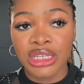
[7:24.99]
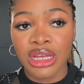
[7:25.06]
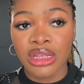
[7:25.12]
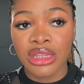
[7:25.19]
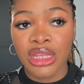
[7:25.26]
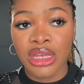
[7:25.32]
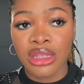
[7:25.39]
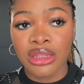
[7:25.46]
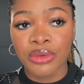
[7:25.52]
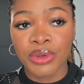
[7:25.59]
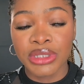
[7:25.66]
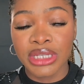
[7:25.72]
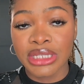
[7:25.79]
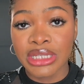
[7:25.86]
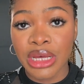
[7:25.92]
and then once
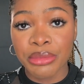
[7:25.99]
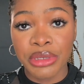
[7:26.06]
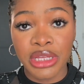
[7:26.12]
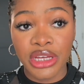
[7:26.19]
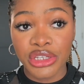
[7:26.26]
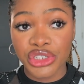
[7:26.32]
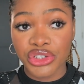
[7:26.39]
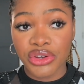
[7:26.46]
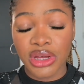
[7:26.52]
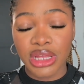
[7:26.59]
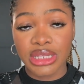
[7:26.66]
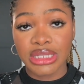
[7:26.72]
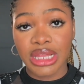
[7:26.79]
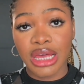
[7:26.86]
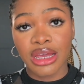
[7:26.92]
they see I'm in Nigeria,
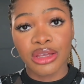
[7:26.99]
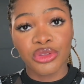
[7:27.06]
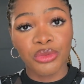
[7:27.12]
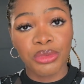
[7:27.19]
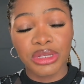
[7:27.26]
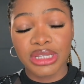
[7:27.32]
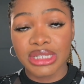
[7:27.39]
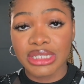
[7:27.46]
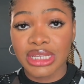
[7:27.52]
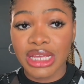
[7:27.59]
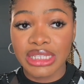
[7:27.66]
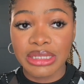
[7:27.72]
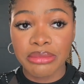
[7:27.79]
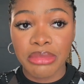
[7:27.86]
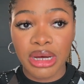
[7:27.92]
it's like nobody's
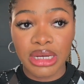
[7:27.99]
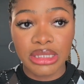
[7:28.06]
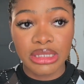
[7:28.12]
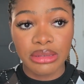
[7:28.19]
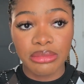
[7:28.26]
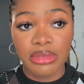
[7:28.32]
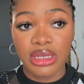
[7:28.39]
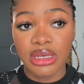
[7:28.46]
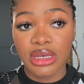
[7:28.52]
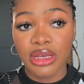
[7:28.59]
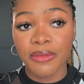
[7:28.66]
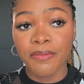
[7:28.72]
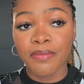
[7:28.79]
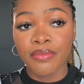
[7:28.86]
getting back to me.